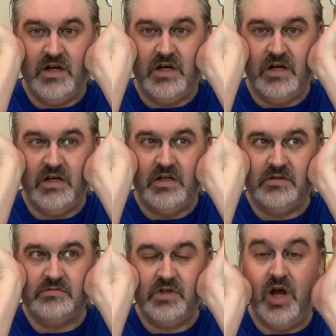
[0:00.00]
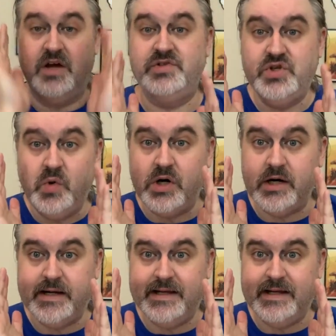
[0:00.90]
uh,
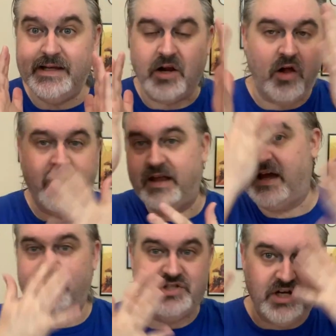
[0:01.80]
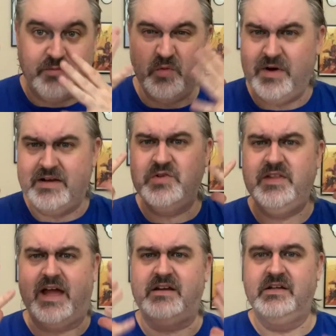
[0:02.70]
contouring and all that kind of junk, but we're not
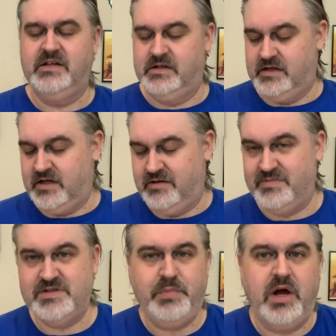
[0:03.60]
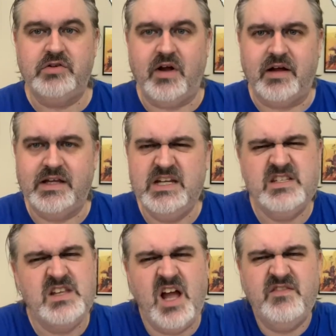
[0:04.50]
doing that. Um, this is punk rock.
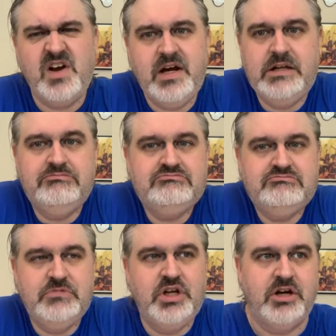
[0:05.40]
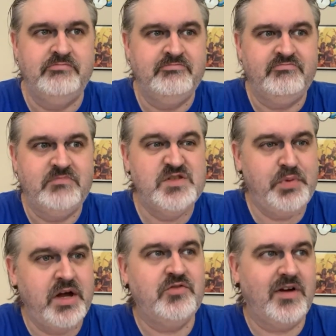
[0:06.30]
He's not very, you know, he's a
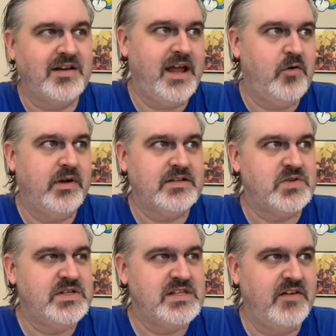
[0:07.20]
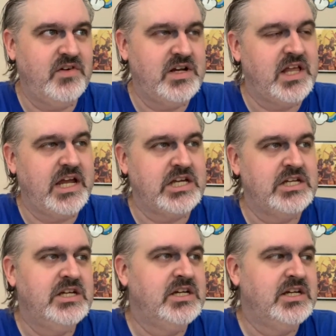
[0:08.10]
punk rock Nightwing, so he's not very like,
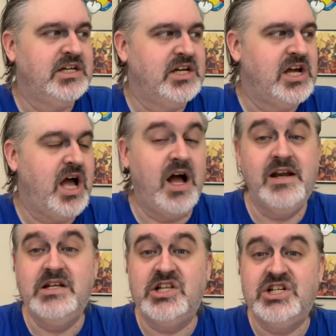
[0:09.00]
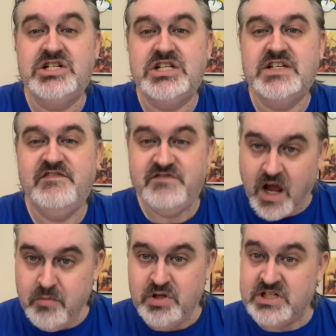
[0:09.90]
I need to look
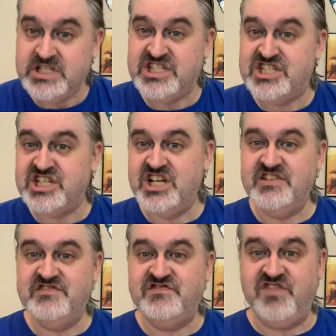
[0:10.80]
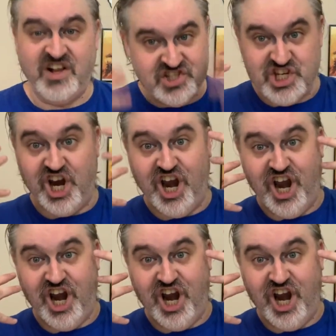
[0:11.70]
fabulous and fancy.